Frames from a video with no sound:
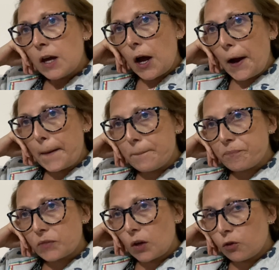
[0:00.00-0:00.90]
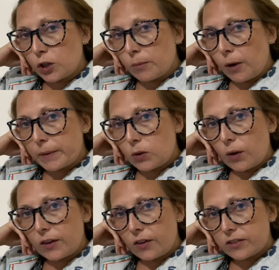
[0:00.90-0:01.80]
I thought it might be
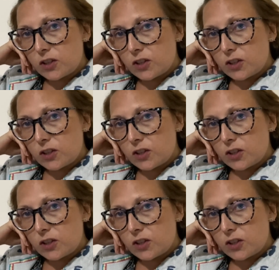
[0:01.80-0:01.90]
quite nice